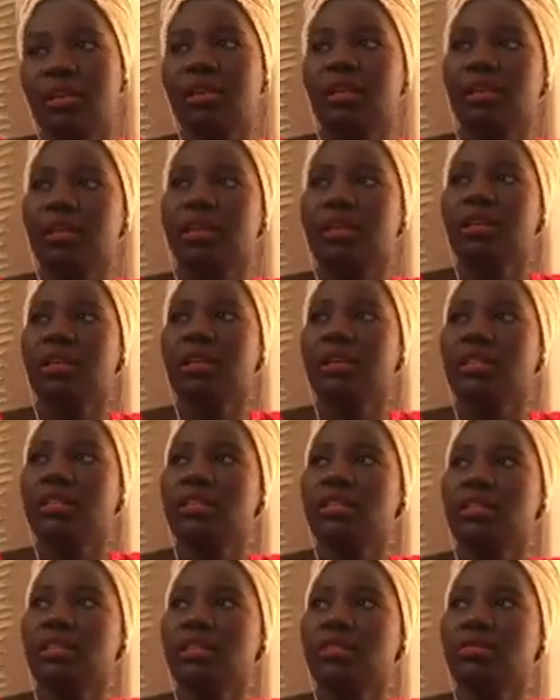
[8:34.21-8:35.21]
and
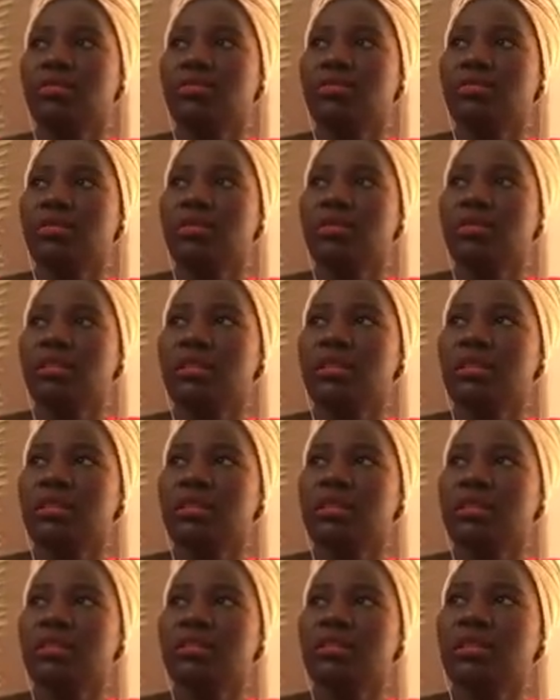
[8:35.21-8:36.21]
counseling, you would say
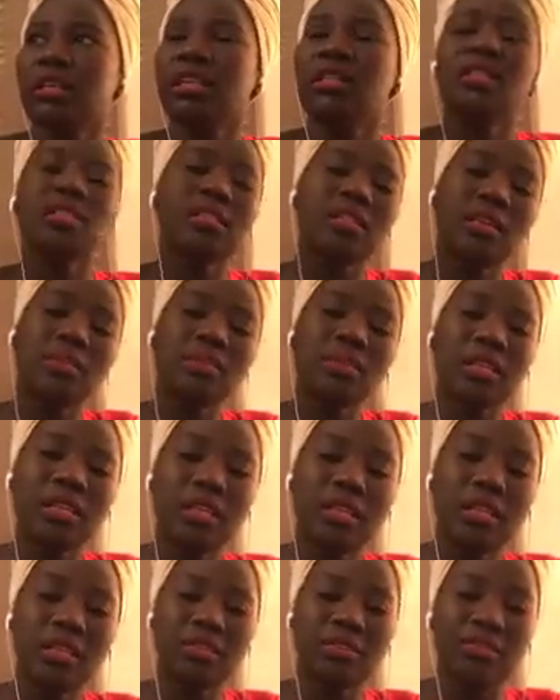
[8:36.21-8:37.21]
that is something
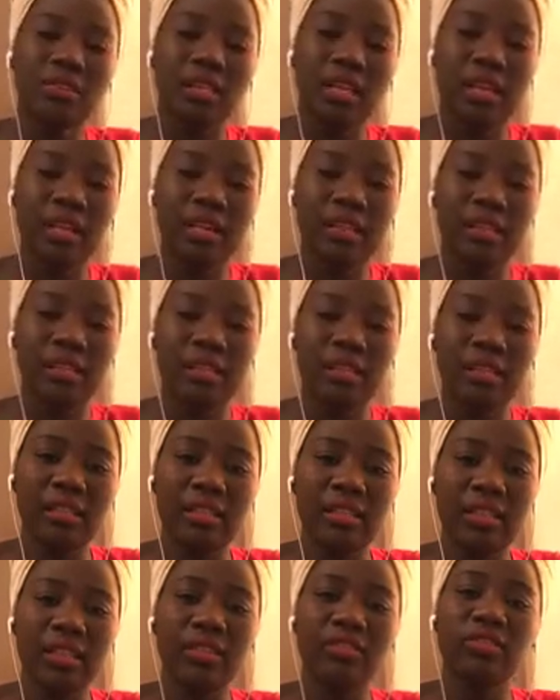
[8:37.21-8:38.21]
that I've done
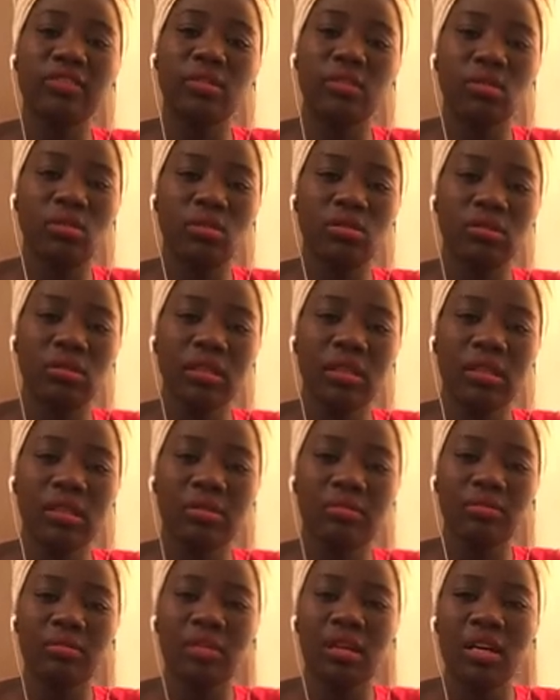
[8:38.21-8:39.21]
like for a long
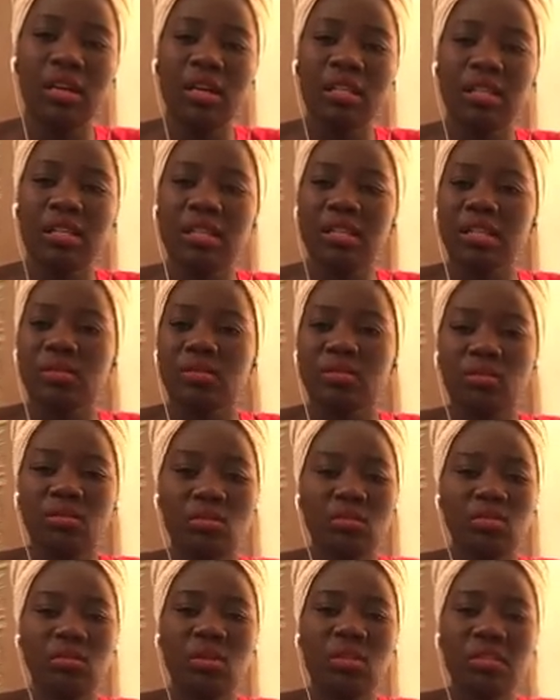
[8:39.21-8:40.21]
time, since I was
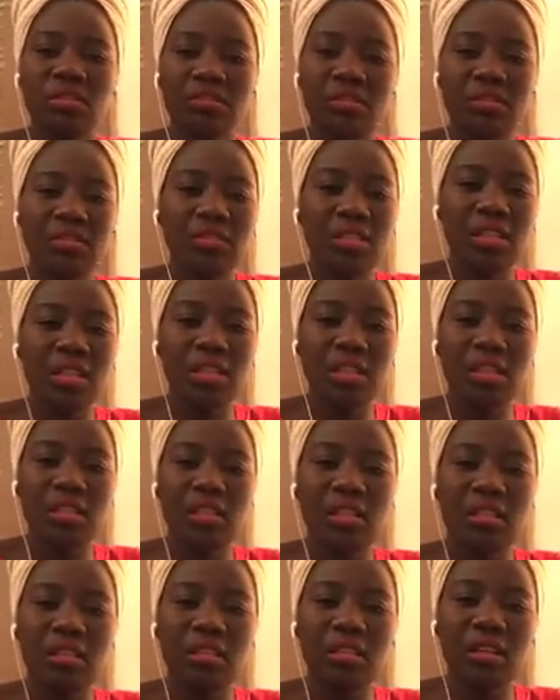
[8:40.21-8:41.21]
almost
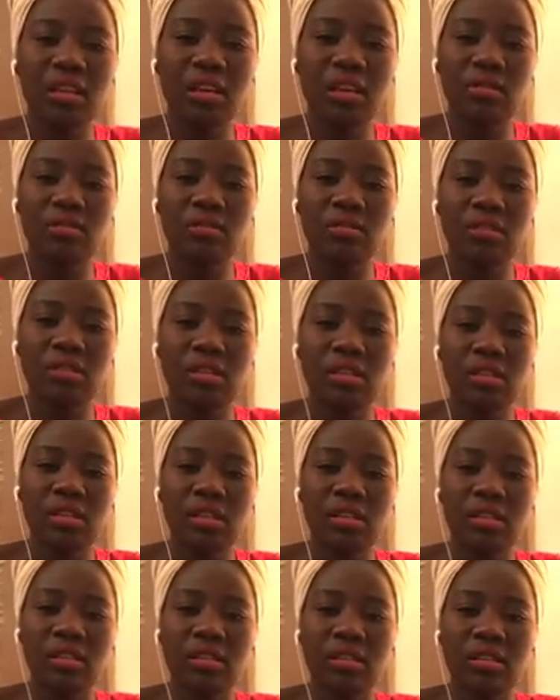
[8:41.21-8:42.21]
15, I would say.